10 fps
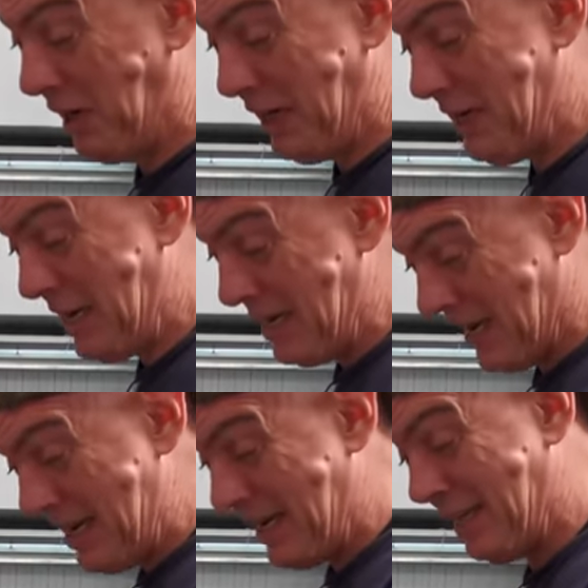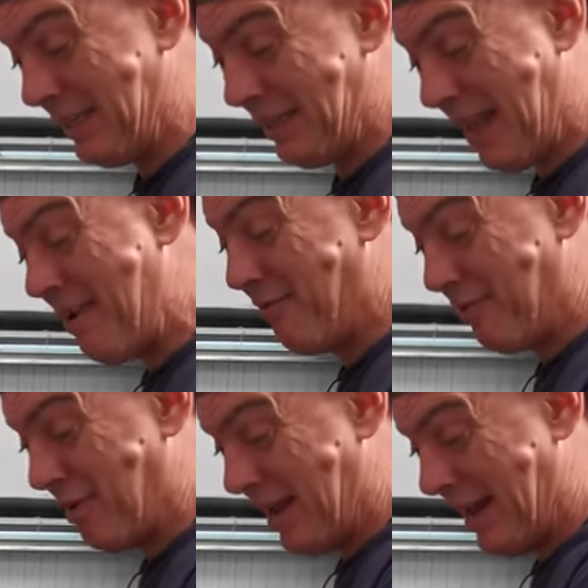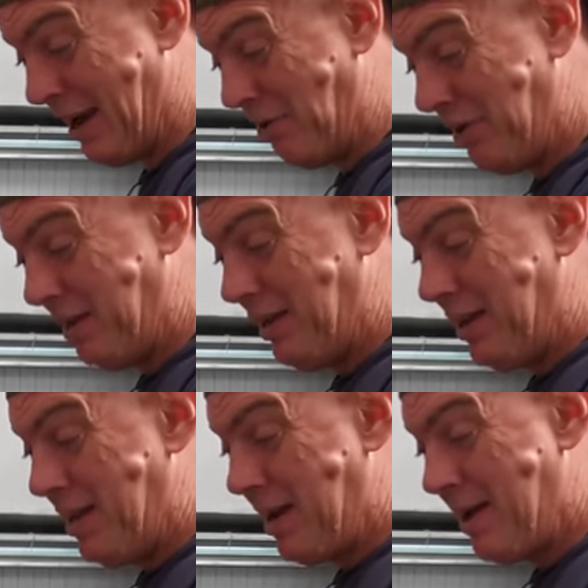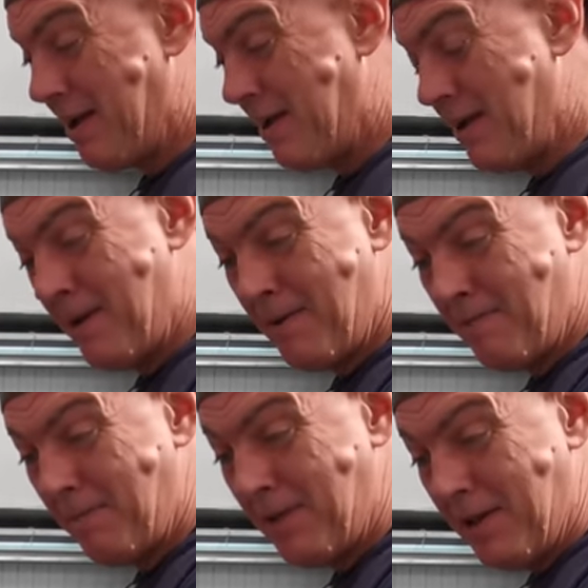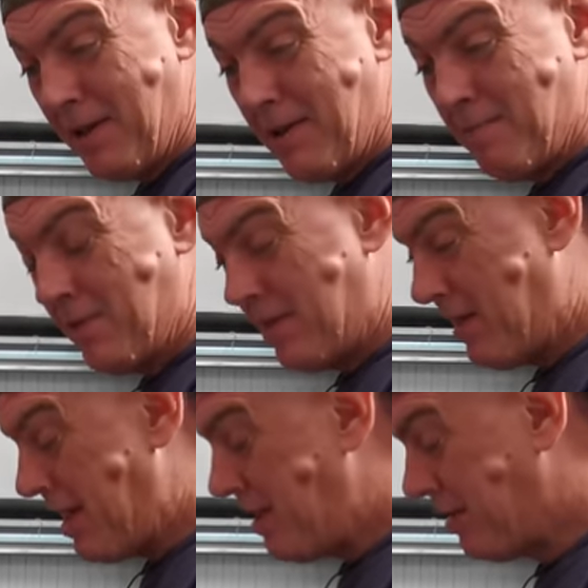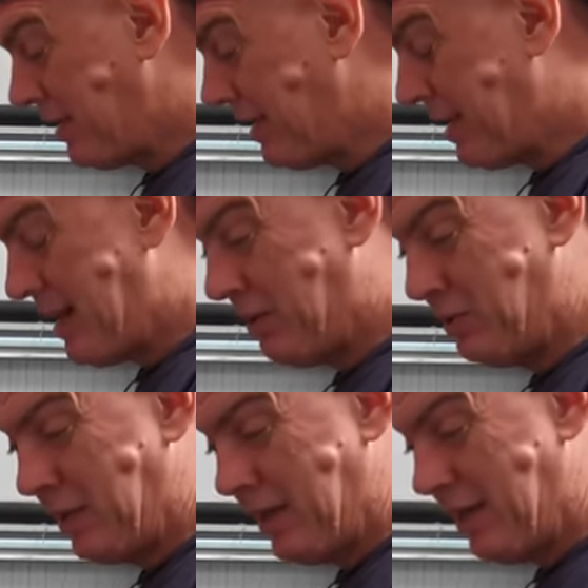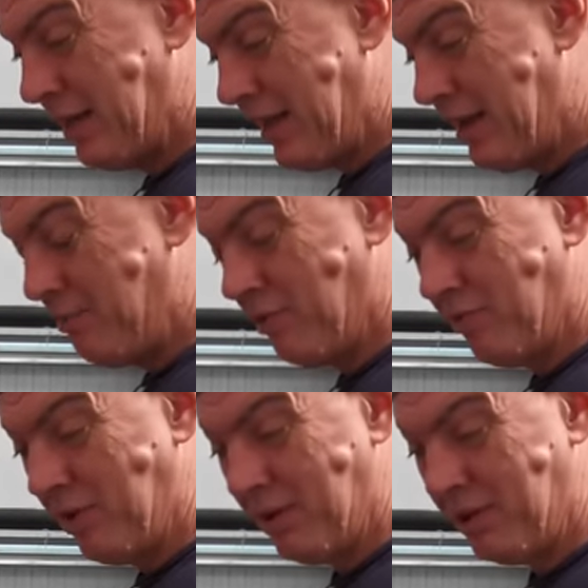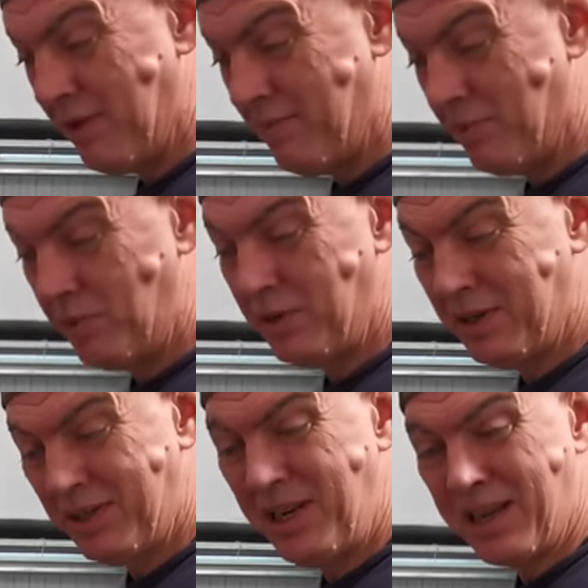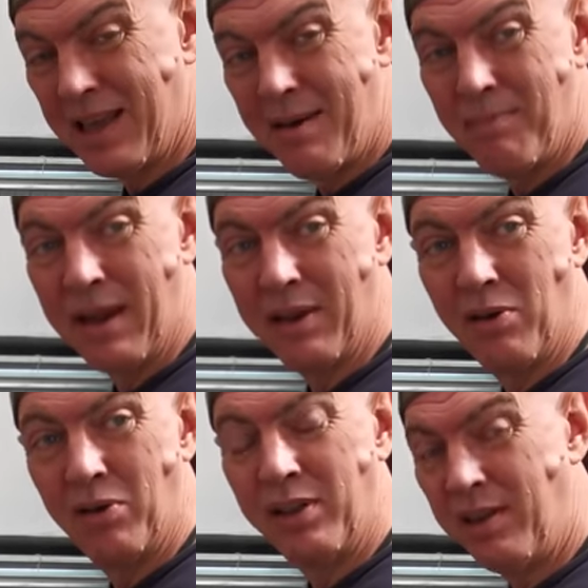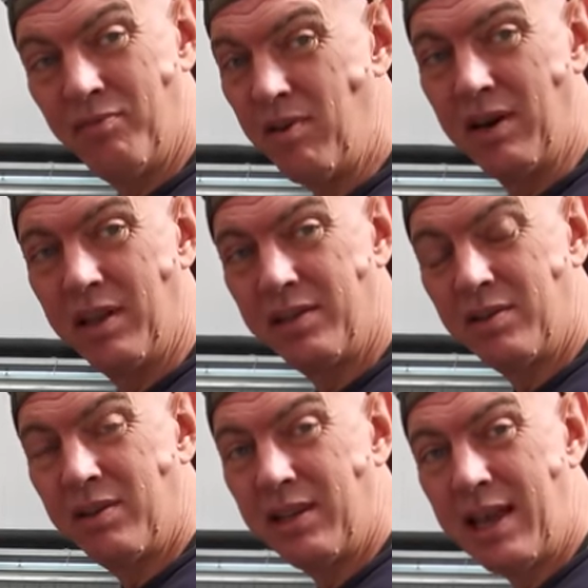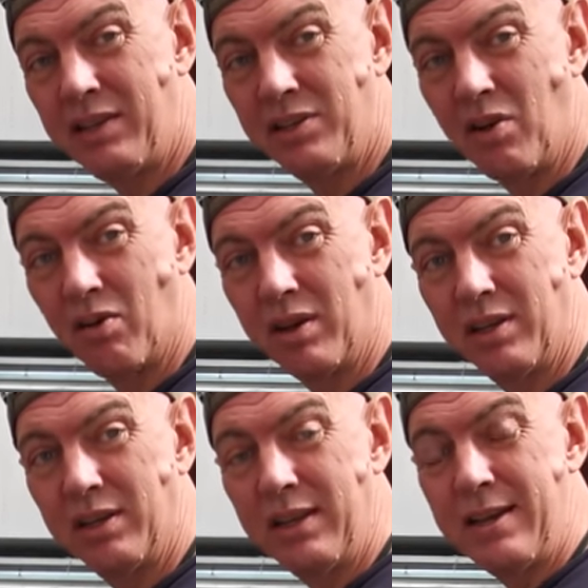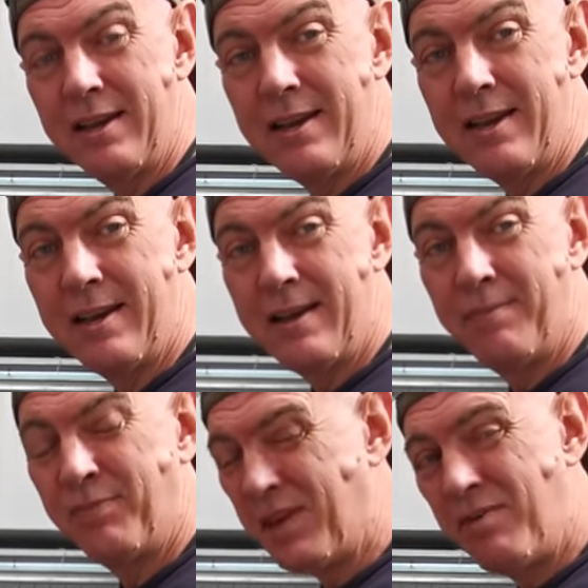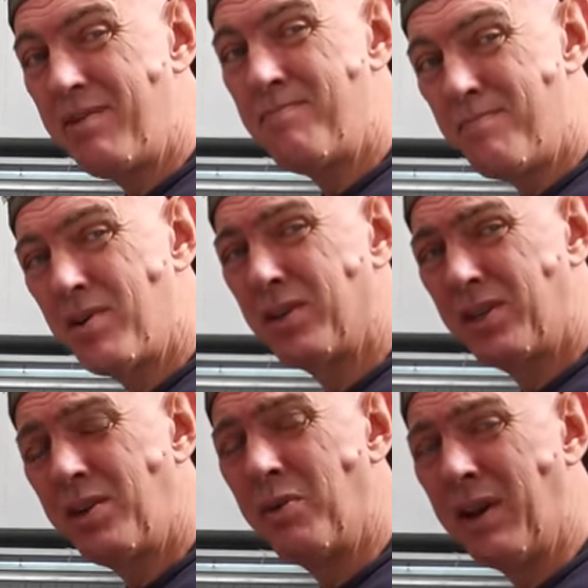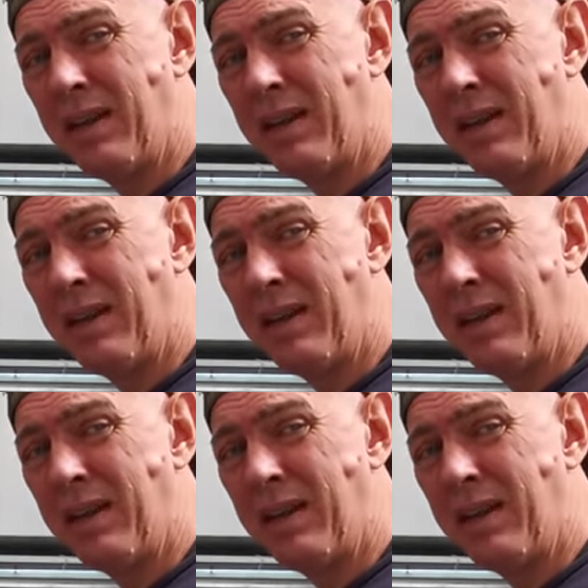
oiling in it, it's everywhere now. Um, then I can get all the, the apron reassembled, stick that back on, and then really it's only the headstock. Um, there ain't much to